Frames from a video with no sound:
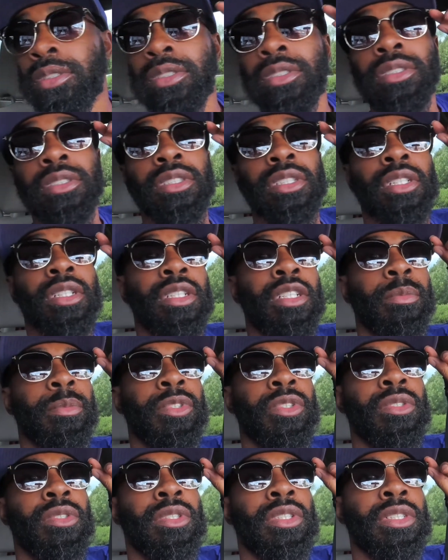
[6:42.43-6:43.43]
Yeah, let
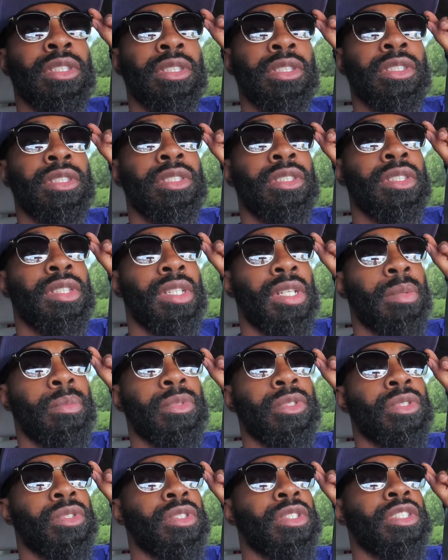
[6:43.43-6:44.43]
me go
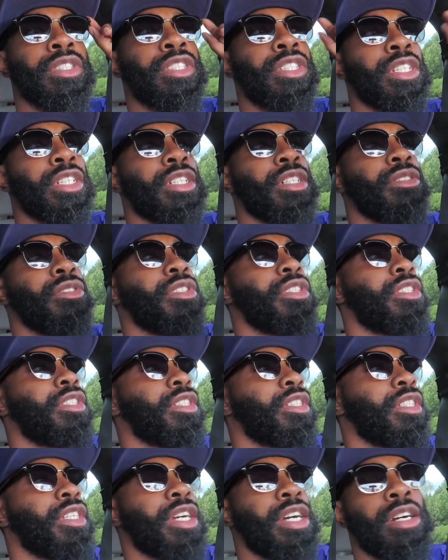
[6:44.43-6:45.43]
and check on this
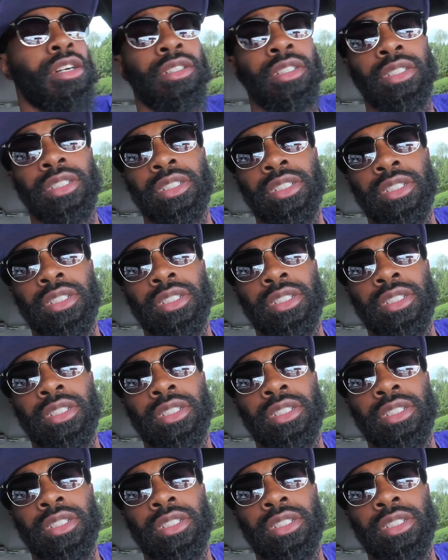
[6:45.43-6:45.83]
here, y'all, and